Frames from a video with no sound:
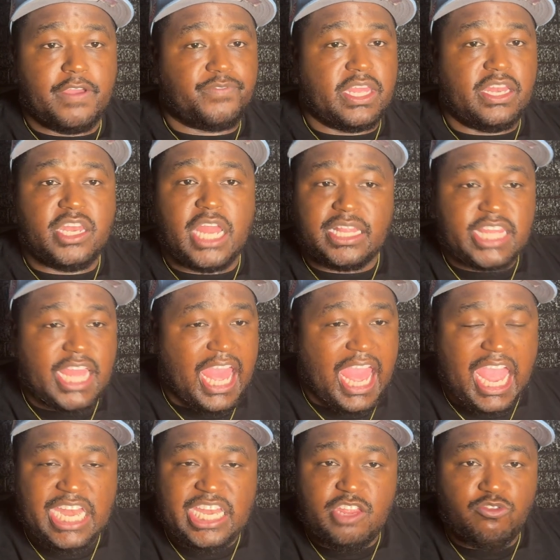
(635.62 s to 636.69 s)
Nothing
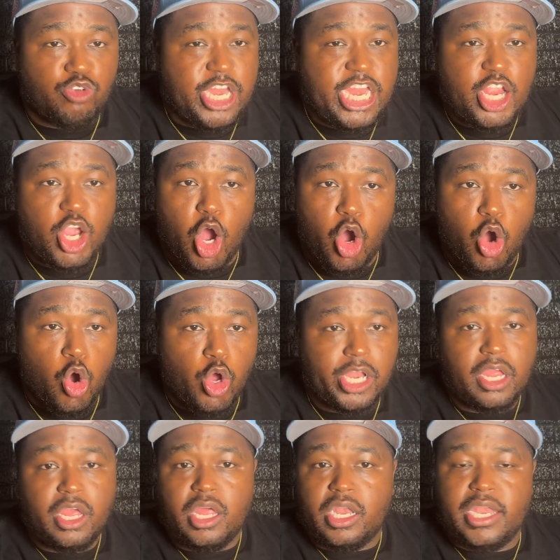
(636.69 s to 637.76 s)
Andy Reid called,
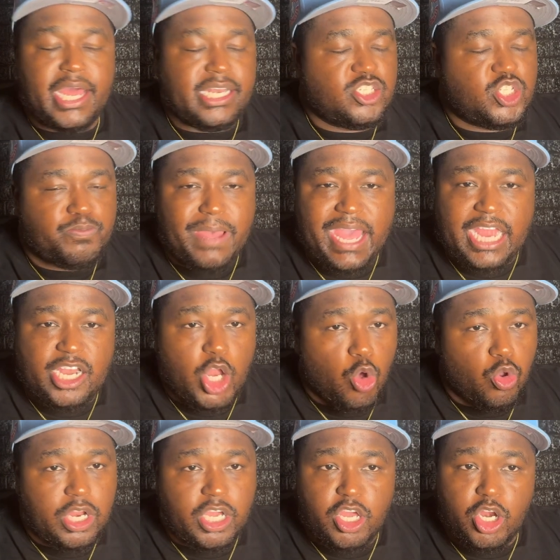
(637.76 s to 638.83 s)
nothing
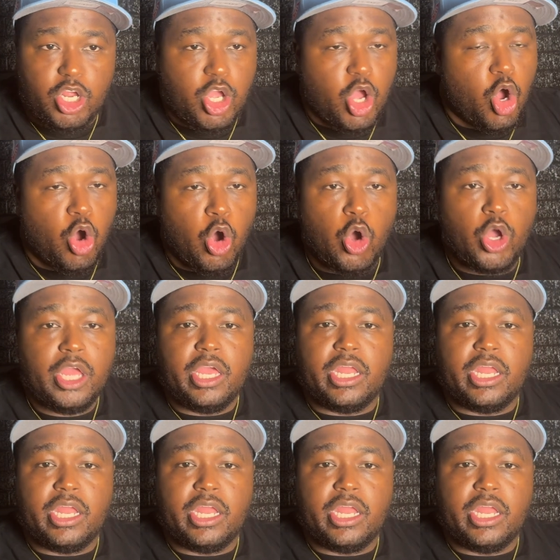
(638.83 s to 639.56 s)
Spagnuolo could have called,